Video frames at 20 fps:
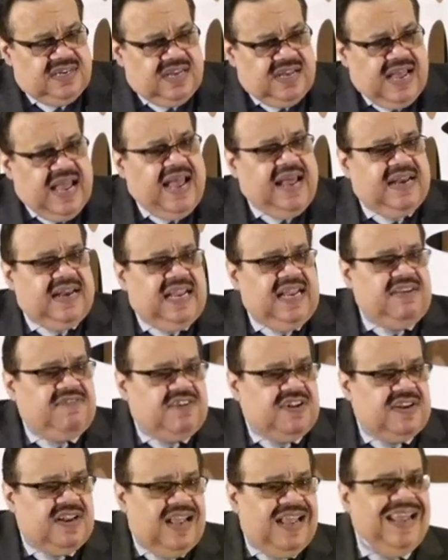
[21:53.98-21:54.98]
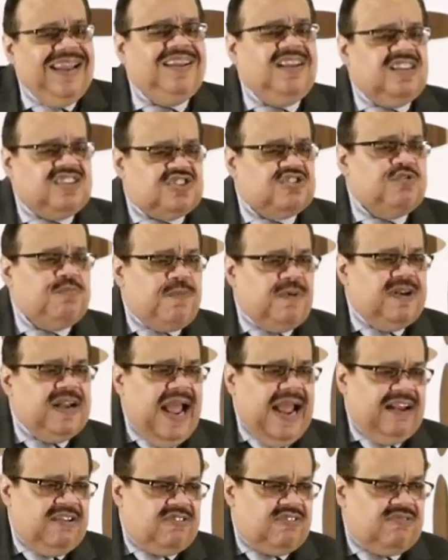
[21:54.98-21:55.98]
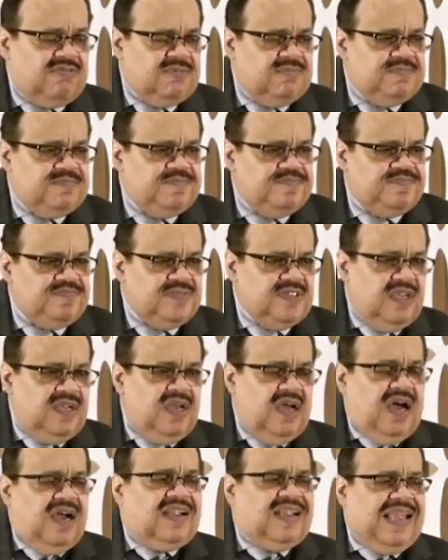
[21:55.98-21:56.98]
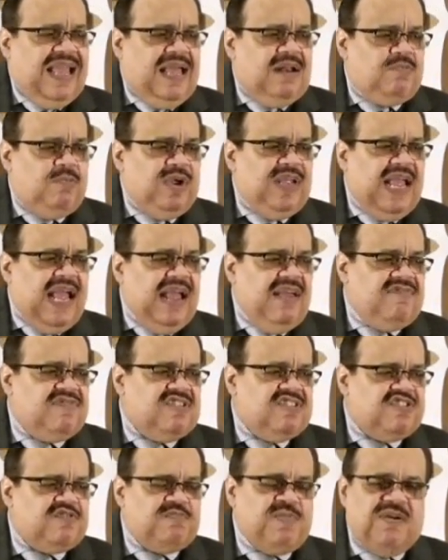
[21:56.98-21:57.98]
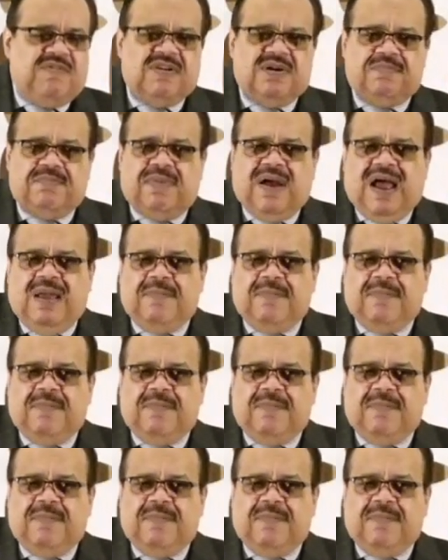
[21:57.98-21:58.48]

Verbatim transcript: and even in the supernatural. Again, we have the Spirit by